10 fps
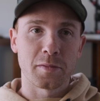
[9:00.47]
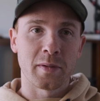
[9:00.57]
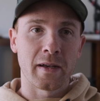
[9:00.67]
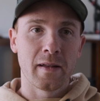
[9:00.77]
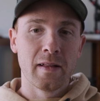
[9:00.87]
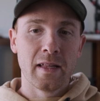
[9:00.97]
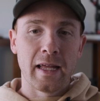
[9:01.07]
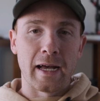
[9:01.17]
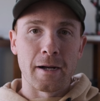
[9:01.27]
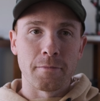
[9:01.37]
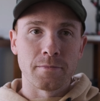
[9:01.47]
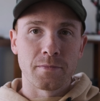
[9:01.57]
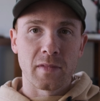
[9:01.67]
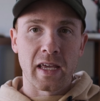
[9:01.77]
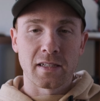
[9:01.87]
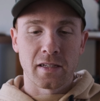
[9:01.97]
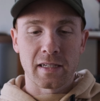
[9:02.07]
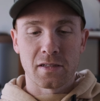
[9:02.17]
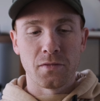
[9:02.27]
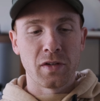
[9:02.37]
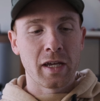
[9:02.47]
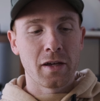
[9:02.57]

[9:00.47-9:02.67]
But yeah, so that's the video.